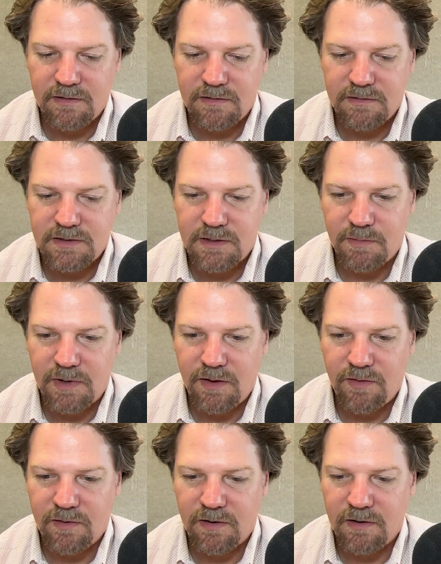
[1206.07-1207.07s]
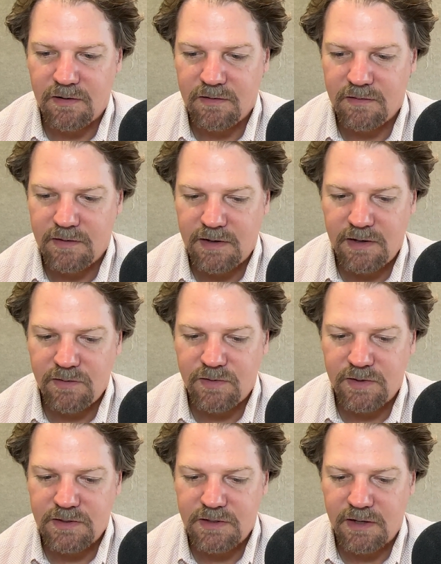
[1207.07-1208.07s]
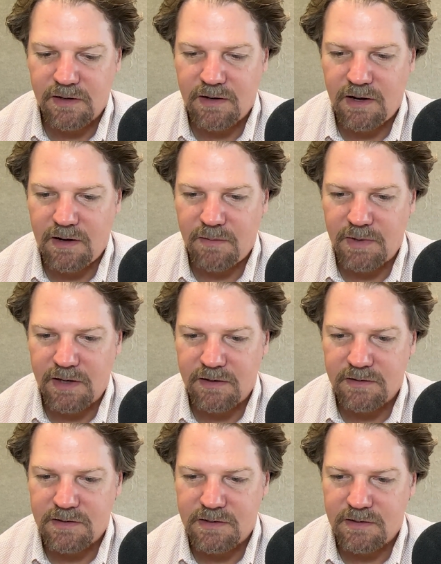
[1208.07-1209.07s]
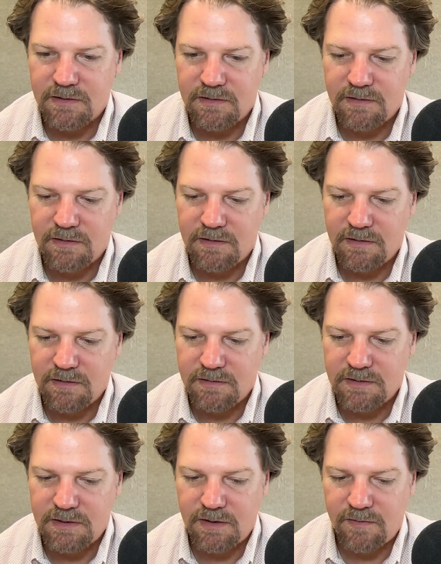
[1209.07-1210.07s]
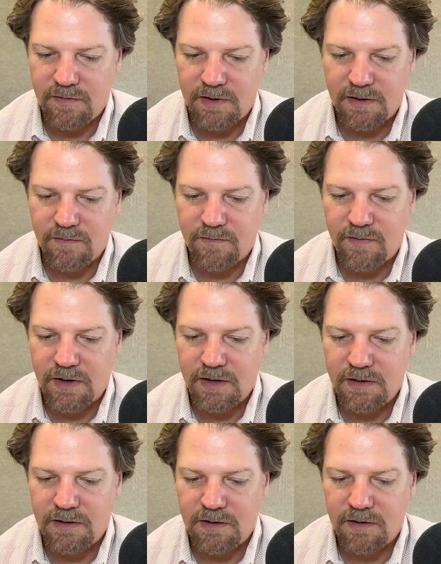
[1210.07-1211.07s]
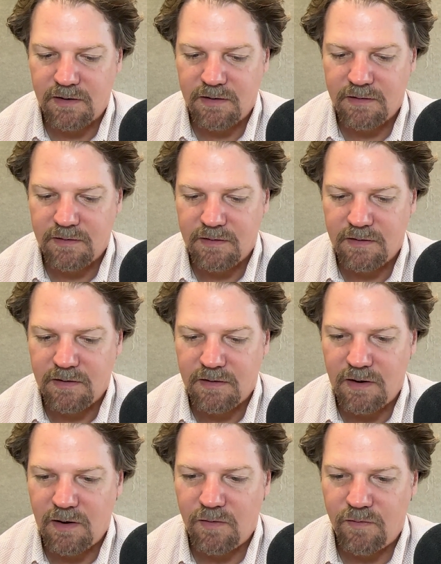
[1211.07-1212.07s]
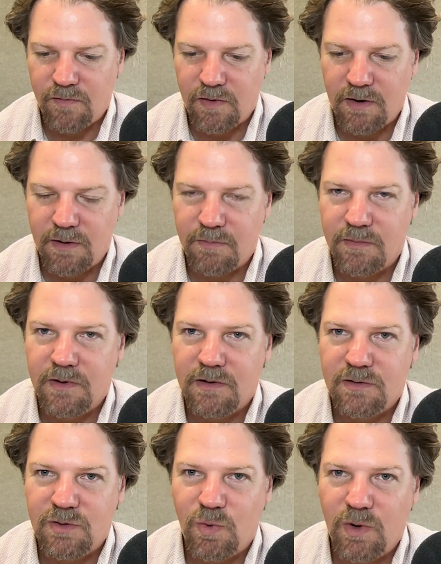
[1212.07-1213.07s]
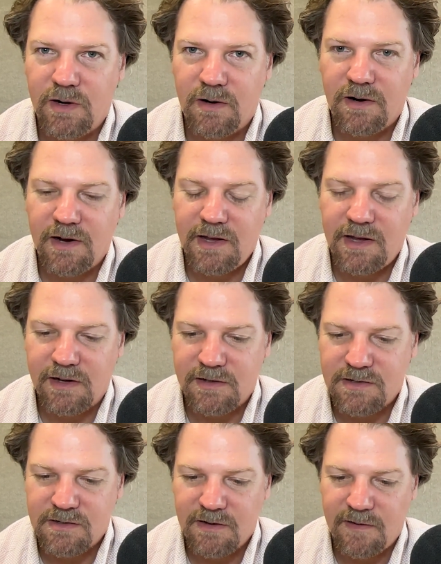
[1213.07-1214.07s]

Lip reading: some other interesting comments. See if I can find it here. Oh, from Twitter X.